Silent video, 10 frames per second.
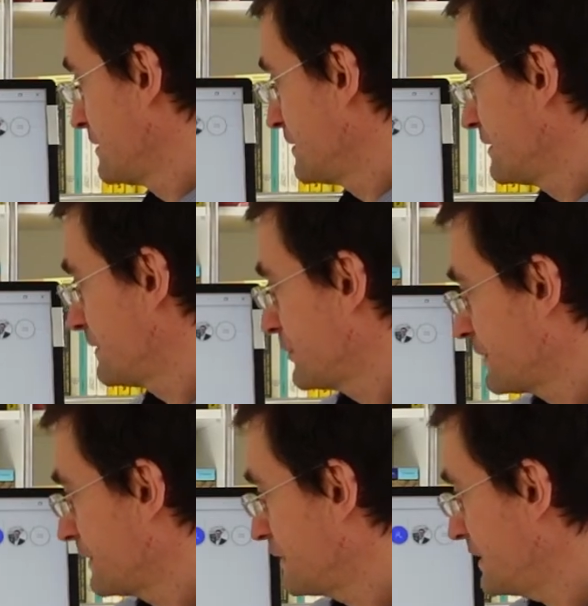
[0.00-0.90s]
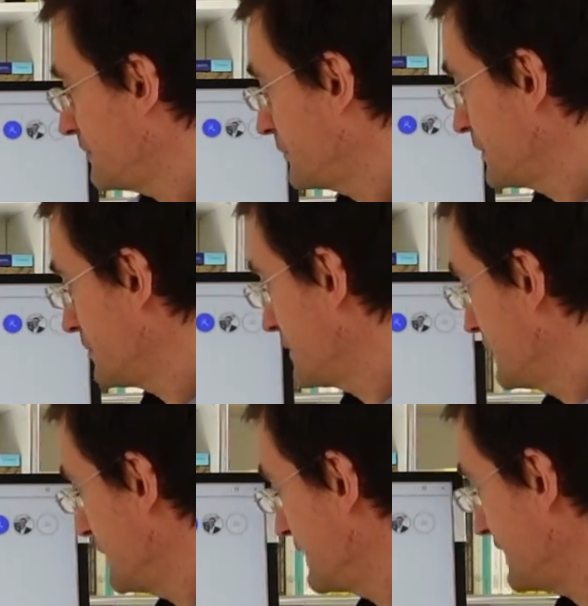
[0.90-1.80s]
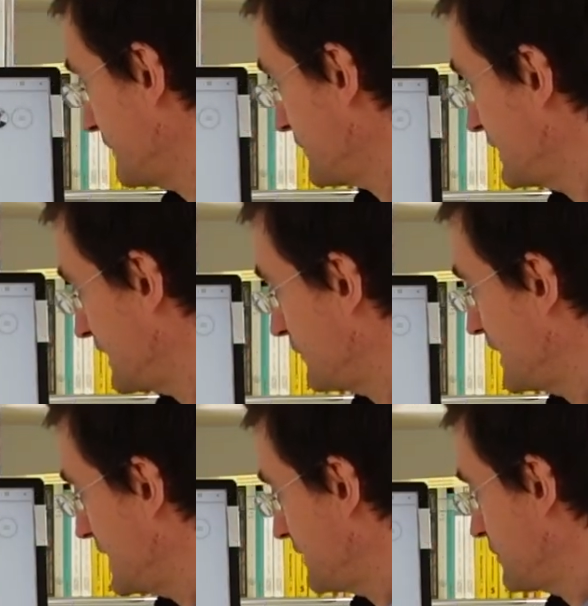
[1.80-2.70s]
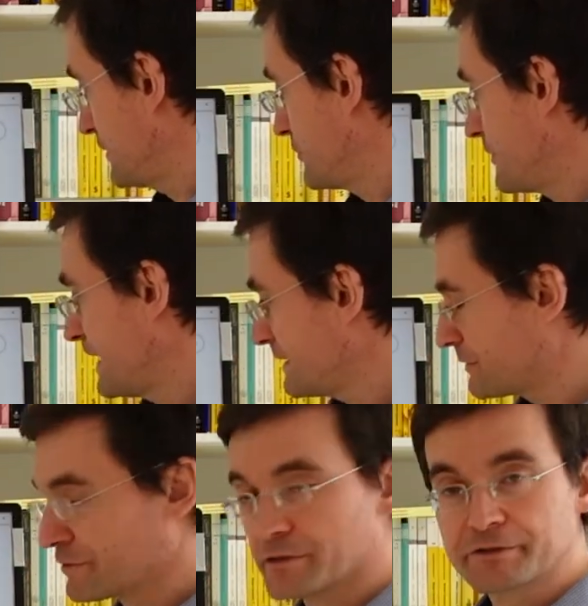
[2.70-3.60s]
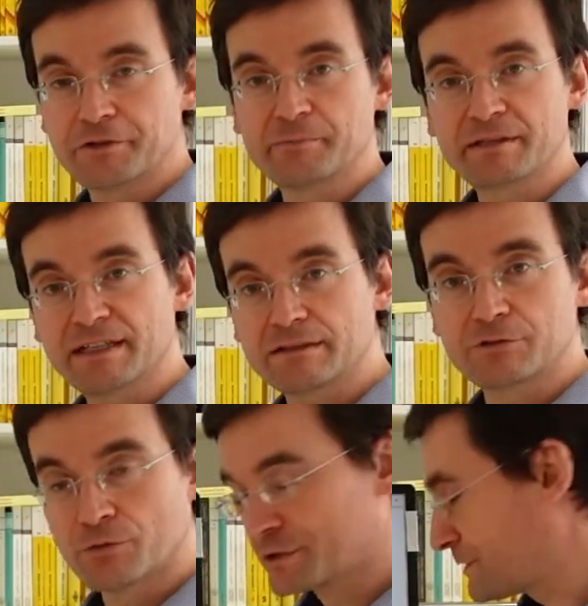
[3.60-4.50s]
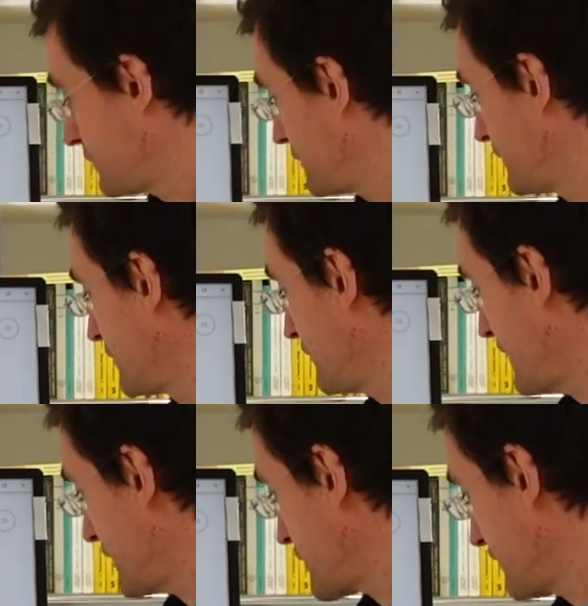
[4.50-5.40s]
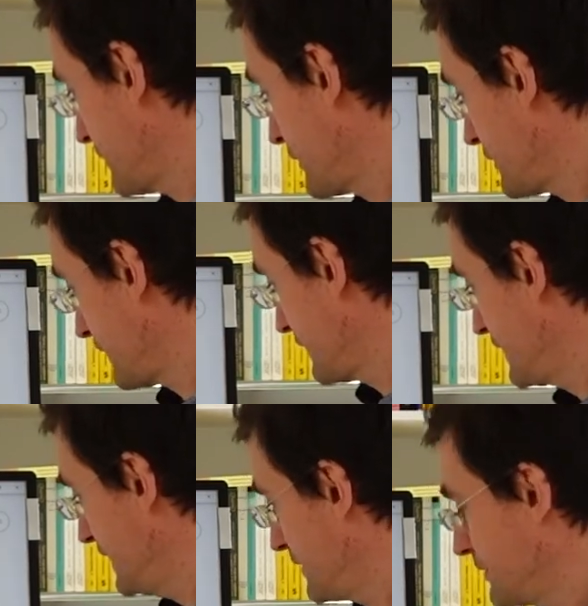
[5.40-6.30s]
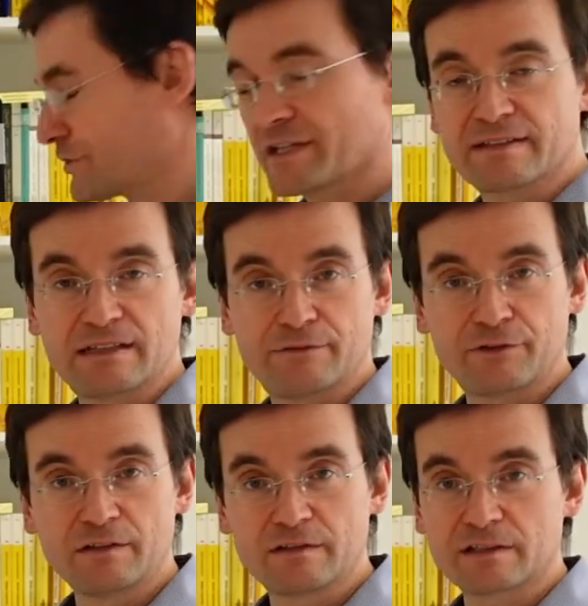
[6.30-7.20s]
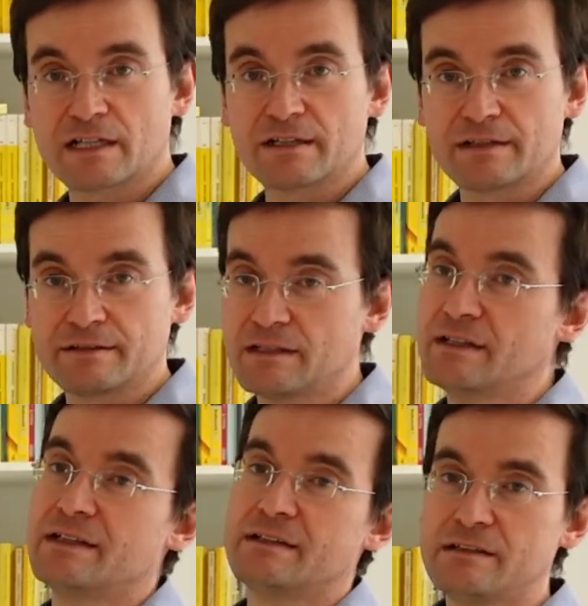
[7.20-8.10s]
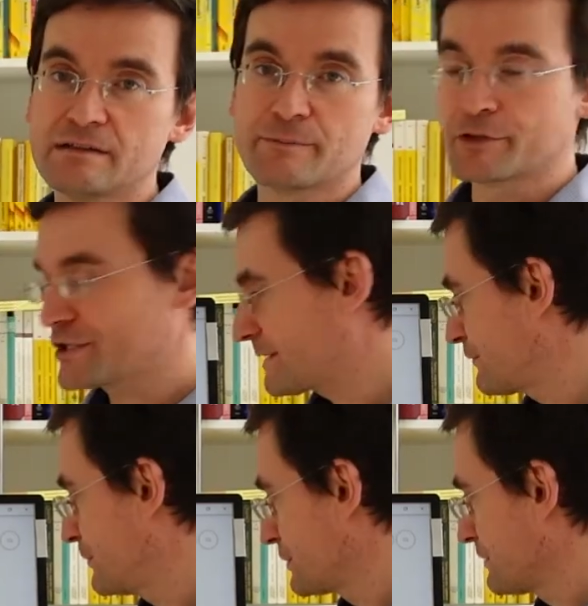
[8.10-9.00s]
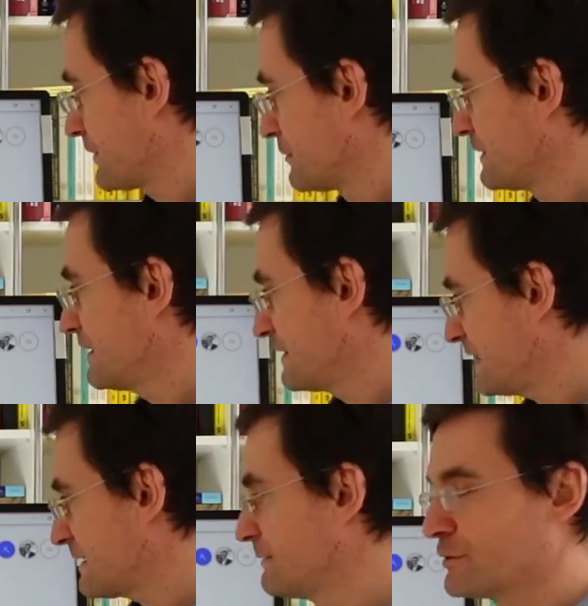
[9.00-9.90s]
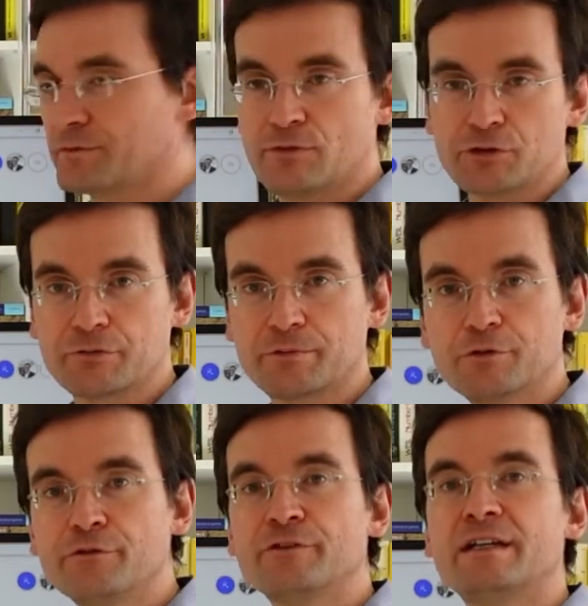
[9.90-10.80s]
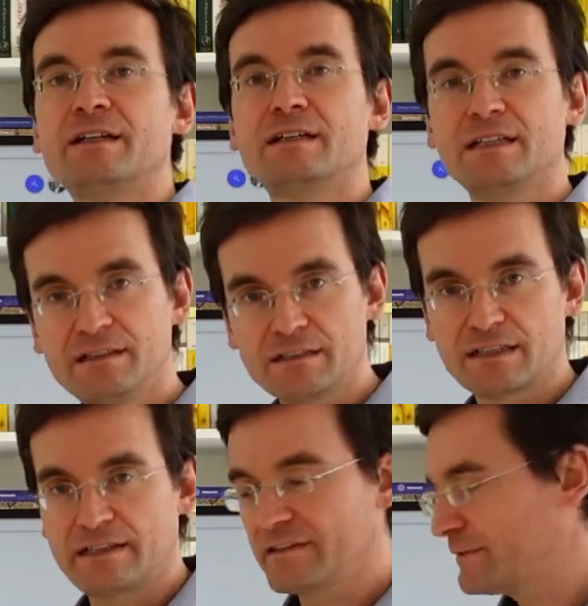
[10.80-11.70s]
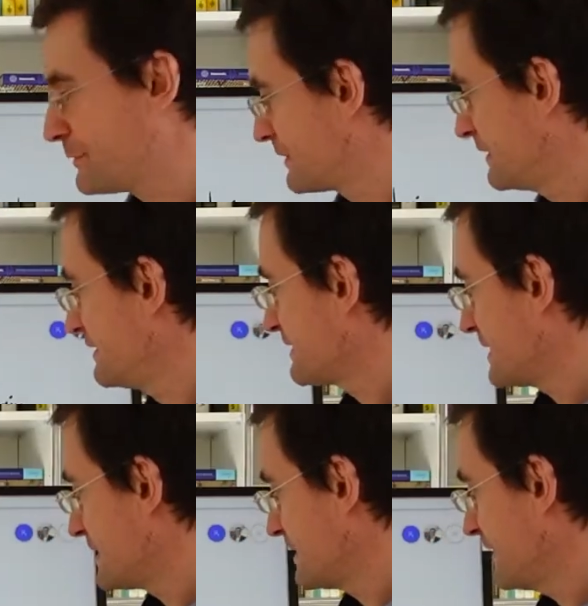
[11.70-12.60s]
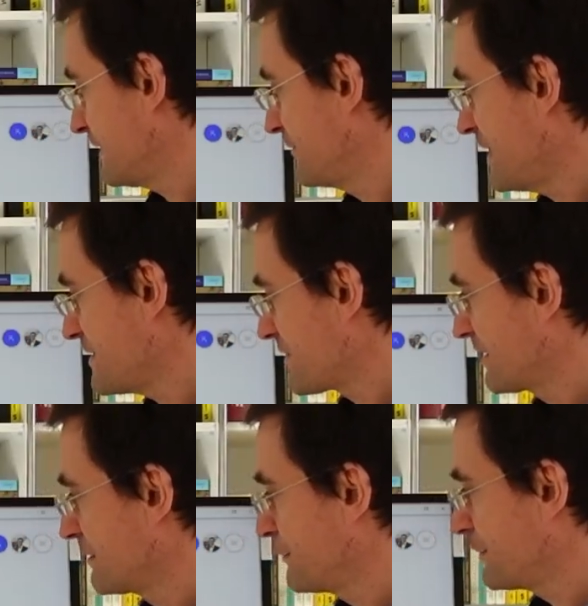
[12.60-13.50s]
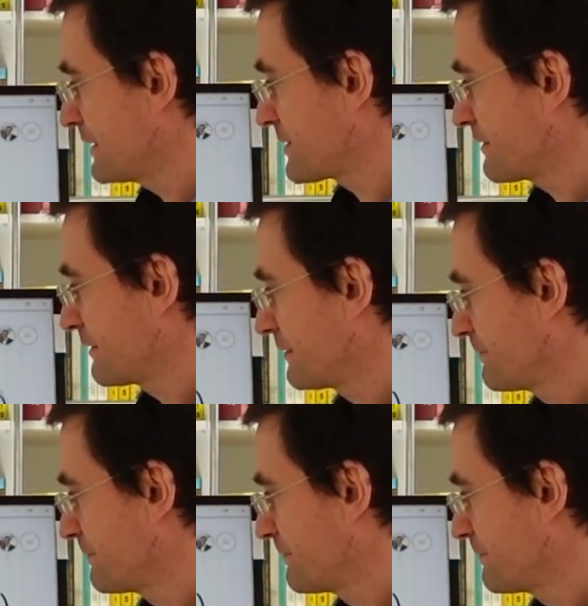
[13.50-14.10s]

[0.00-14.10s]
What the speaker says: this was the statement, except that we had on the right a Tor term, but that Tor term vanishes because here you just have C star and these are projective modules. So it's exactly what we want to prove in the case where C star has vanishing differentials.